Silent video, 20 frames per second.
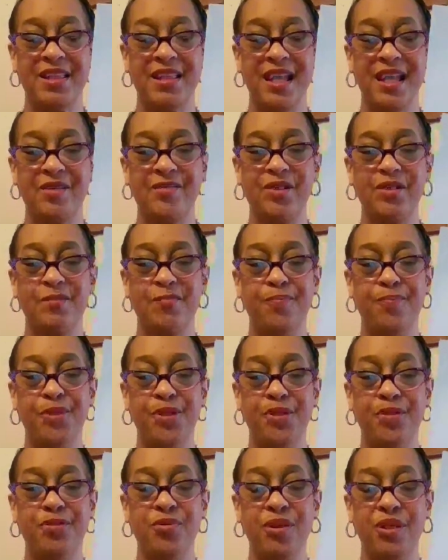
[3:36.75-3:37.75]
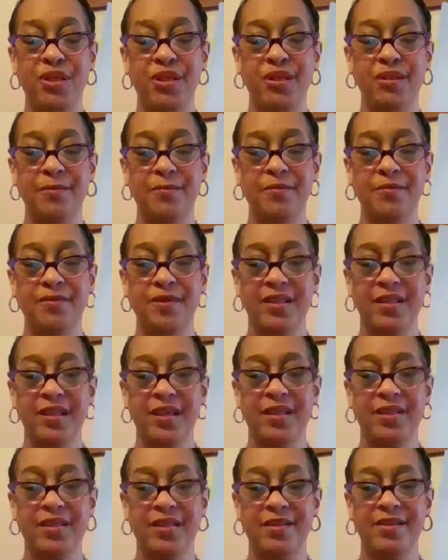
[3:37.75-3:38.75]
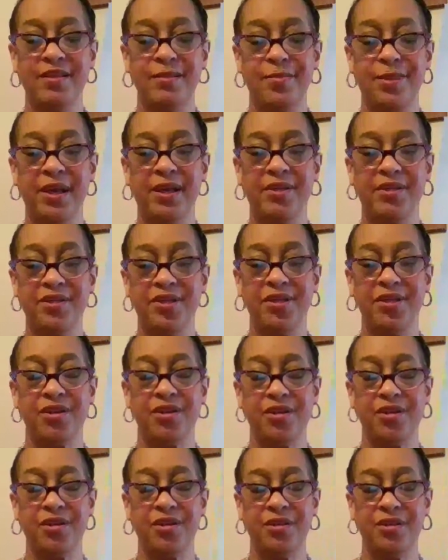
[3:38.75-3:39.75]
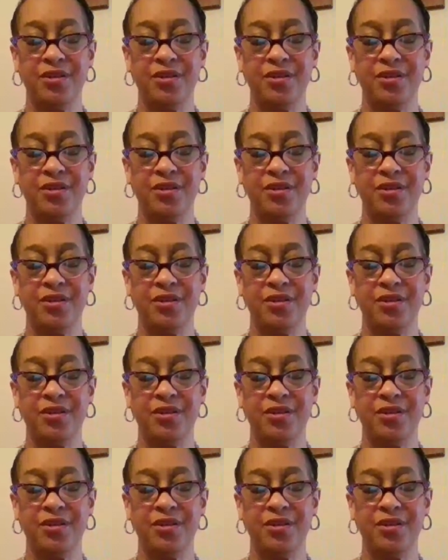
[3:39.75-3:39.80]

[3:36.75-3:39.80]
there is beauty in this picture.